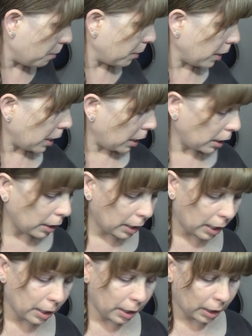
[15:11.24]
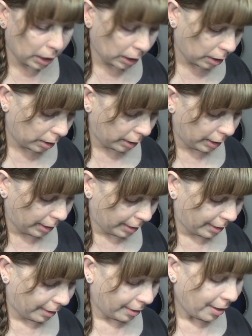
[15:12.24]
got me that, and then
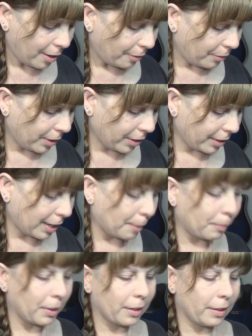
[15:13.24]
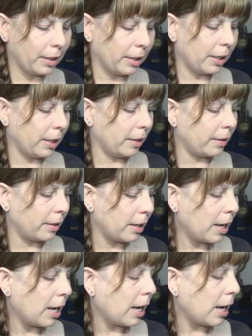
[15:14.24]
we just happened to see this,
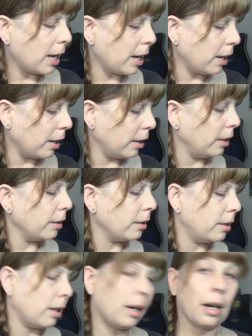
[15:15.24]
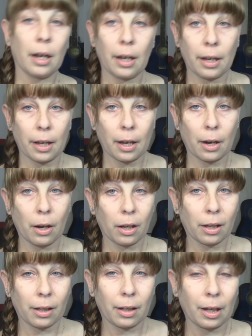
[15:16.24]
and I
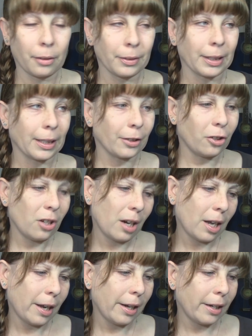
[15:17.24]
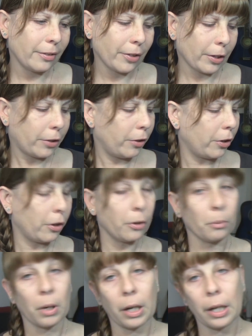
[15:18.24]
kind of was like, should I? And he was like, you know
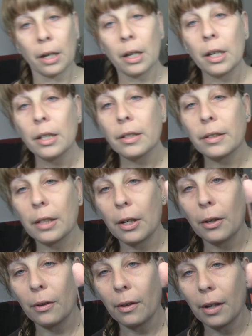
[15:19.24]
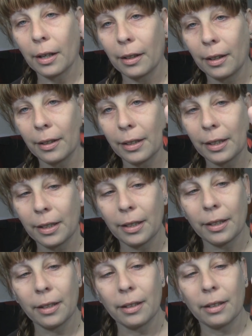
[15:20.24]
you want it. So I got
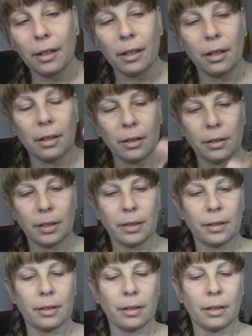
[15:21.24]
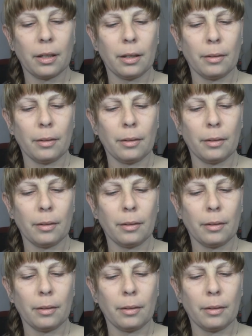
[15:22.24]
the, it's